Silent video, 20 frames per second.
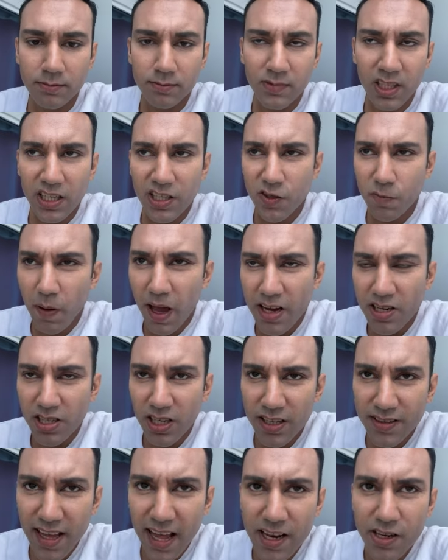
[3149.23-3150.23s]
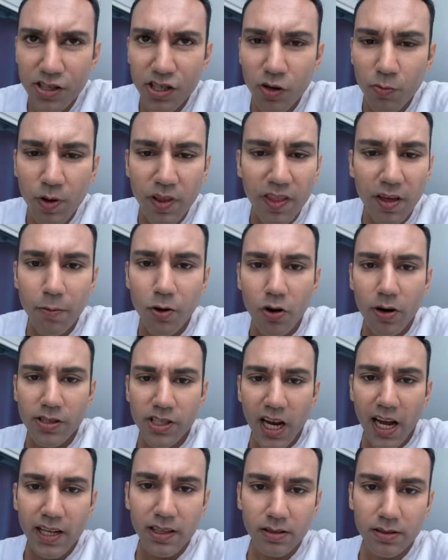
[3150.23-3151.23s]
that special attention when they were a
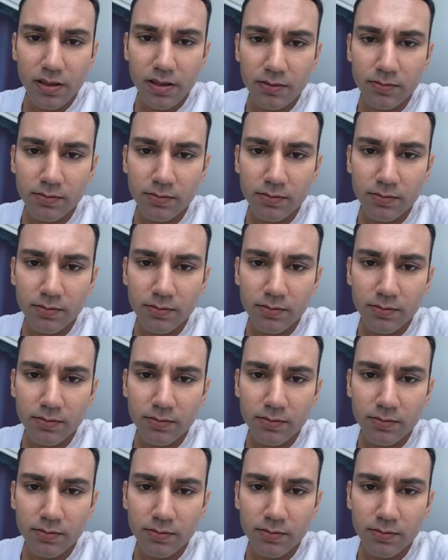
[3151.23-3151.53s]
child.